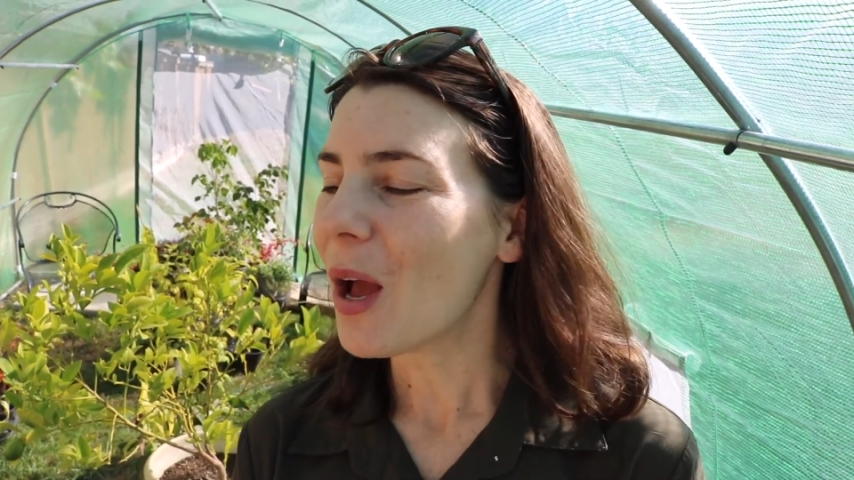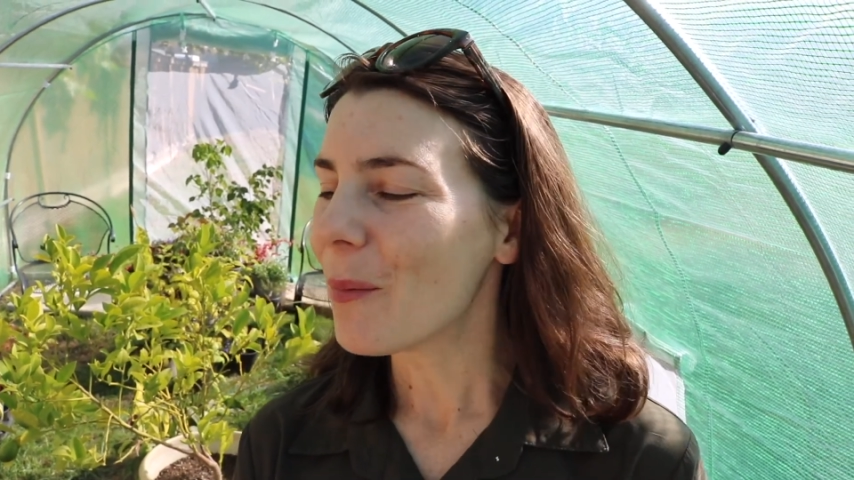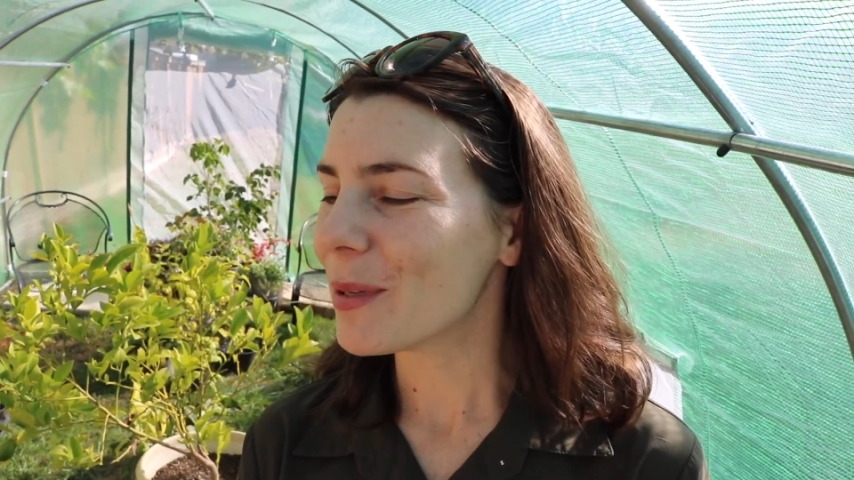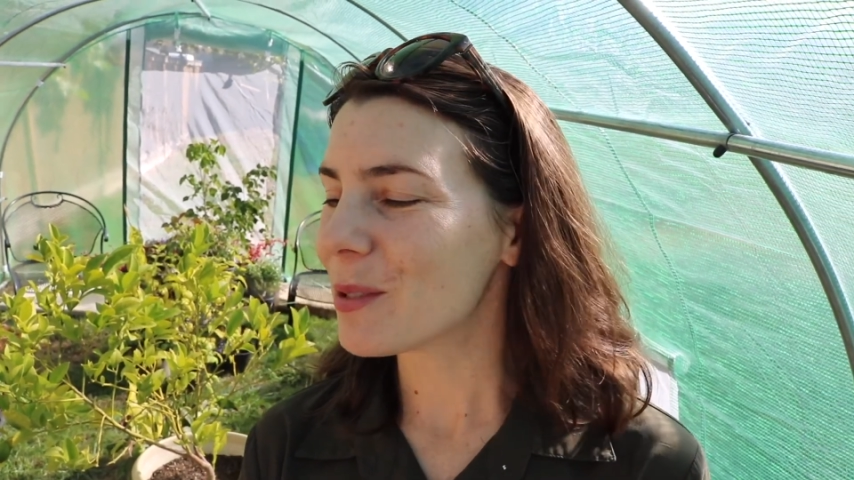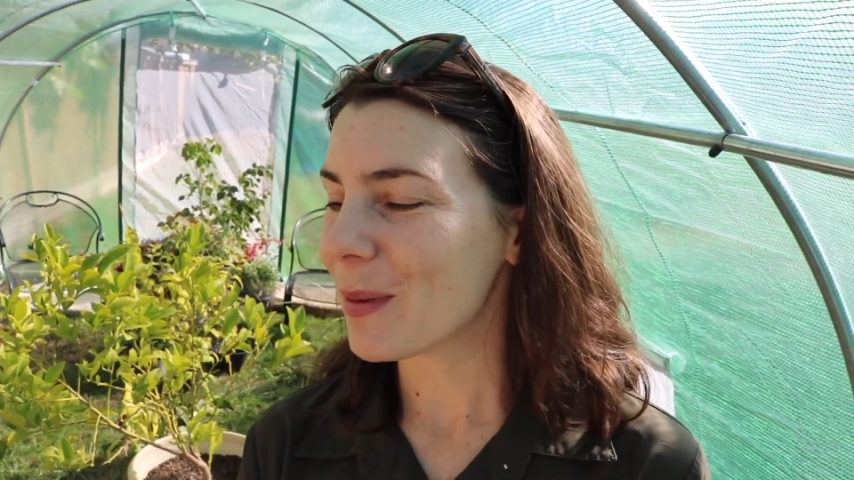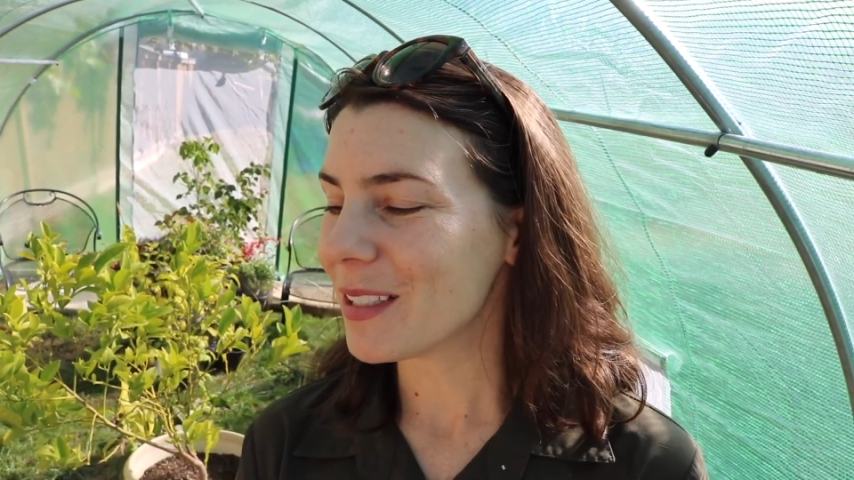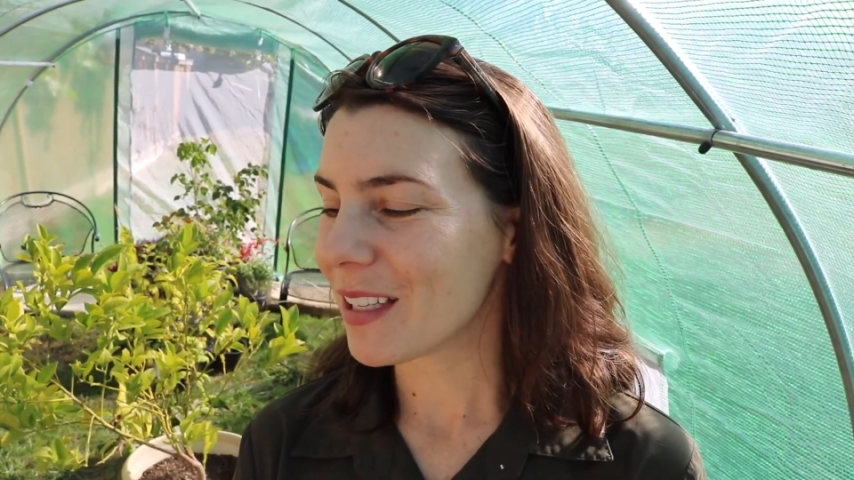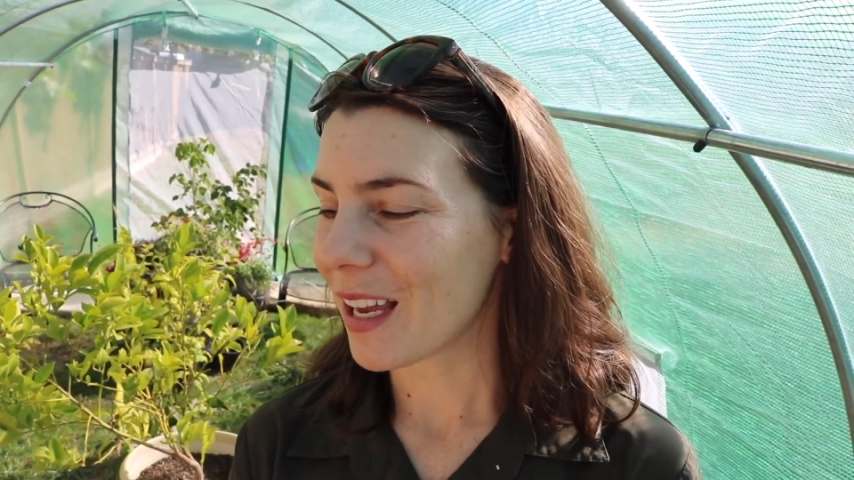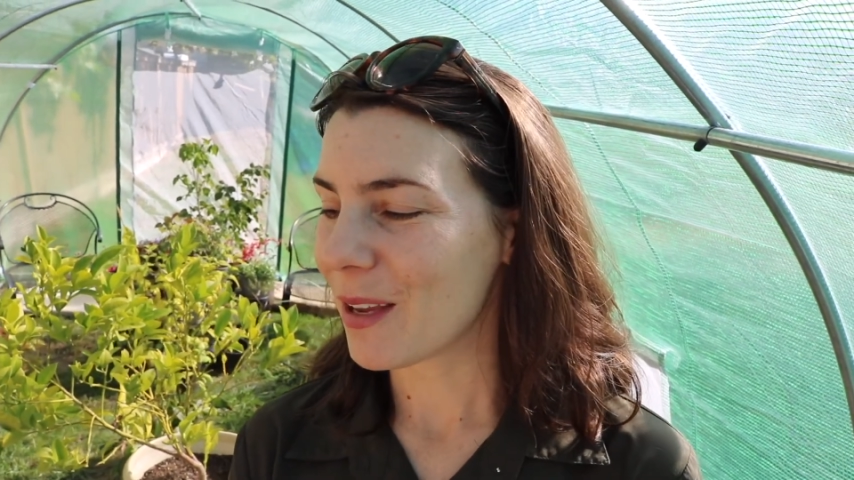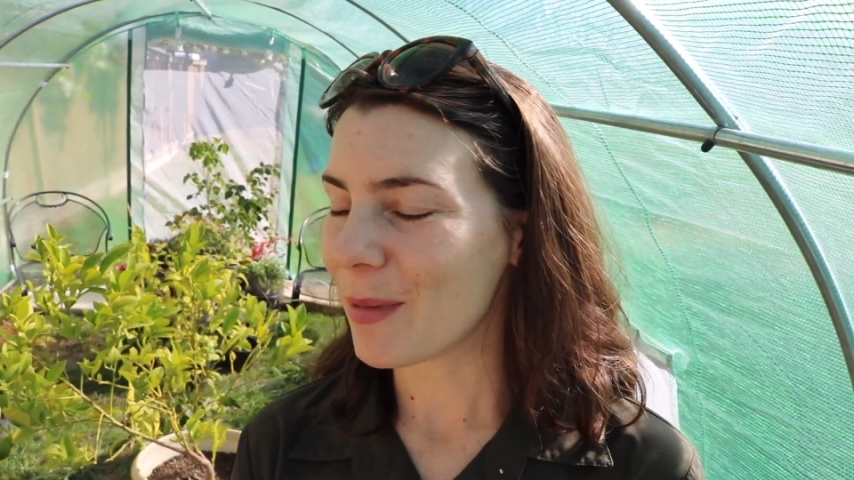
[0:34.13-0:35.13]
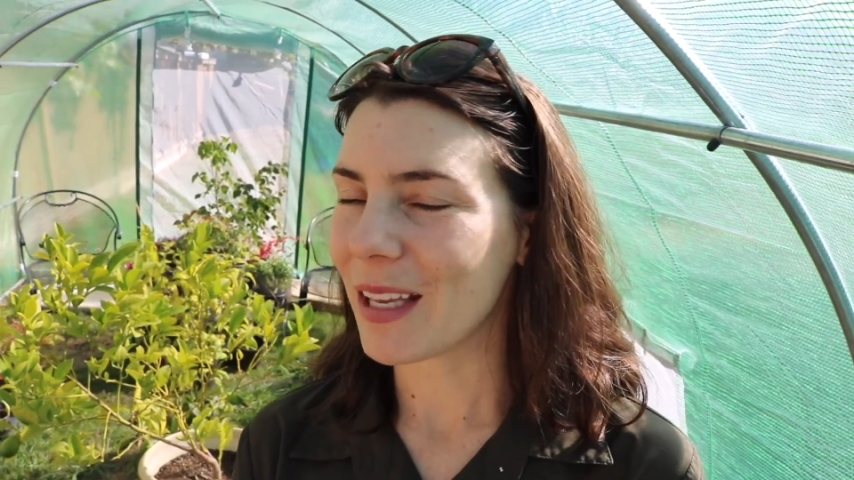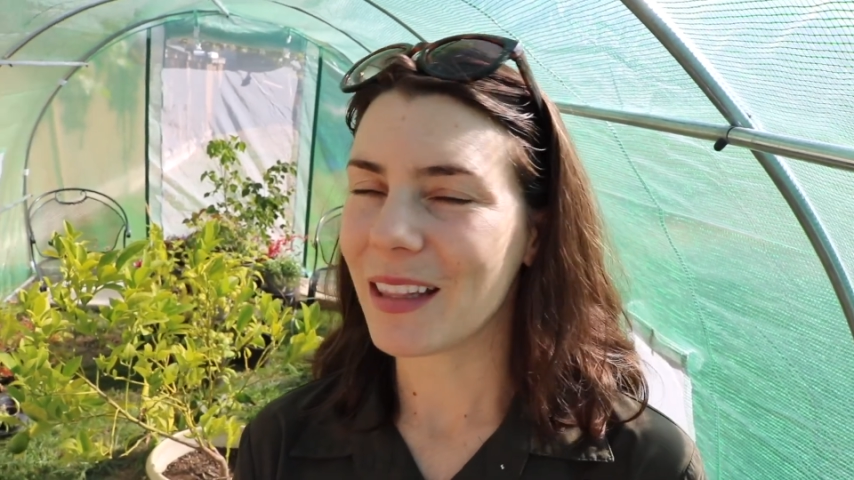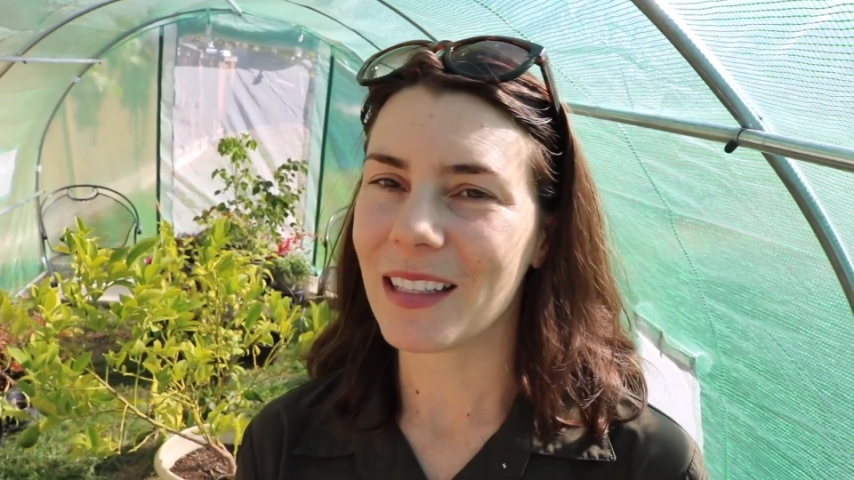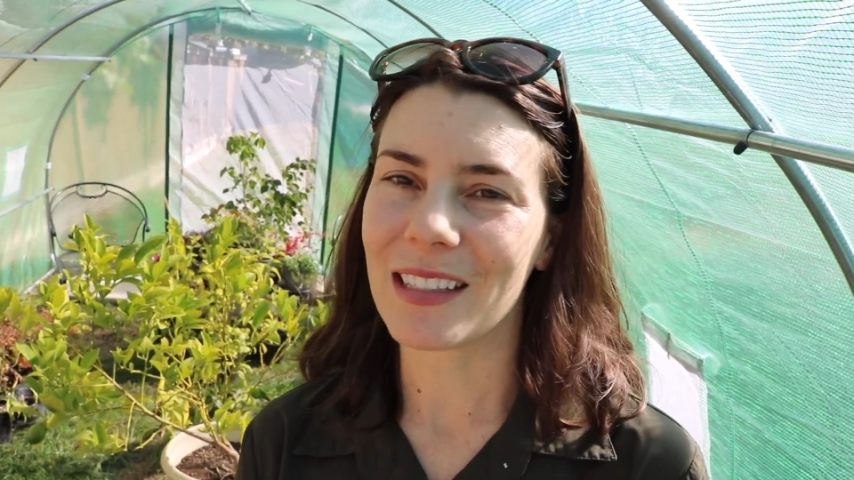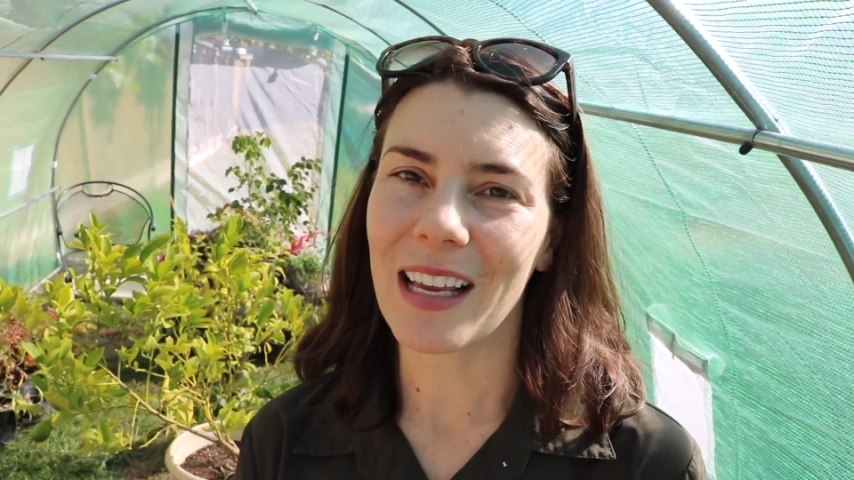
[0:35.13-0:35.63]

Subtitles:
But spend time in this